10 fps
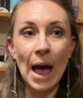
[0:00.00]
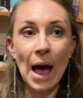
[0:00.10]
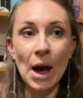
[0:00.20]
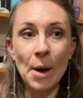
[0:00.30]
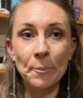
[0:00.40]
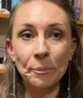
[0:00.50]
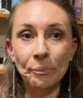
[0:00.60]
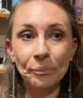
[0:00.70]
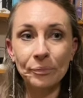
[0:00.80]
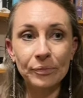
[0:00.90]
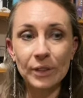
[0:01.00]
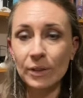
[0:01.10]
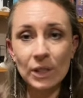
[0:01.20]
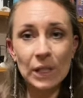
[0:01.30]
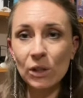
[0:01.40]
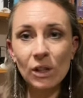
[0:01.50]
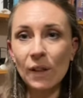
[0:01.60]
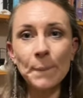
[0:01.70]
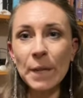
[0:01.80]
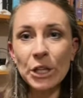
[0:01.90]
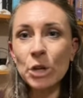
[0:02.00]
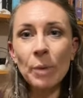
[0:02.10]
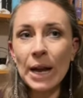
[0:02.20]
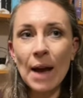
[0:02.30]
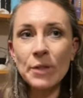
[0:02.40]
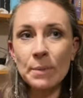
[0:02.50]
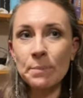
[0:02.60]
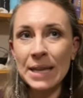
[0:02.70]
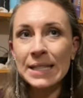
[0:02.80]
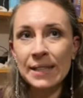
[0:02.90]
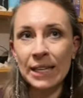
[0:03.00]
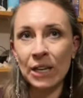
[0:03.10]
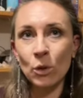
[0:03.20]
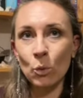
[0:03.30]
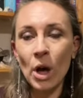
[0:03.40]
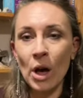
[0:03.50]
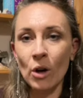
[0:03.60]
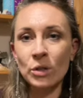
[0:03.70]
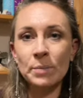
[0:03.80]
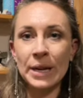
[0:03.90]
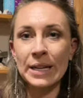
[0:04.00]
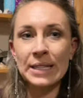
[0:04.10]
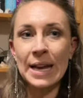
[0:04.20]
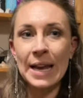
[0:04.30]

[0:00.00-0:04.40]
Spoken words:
Like, you might have the best thing in the world, but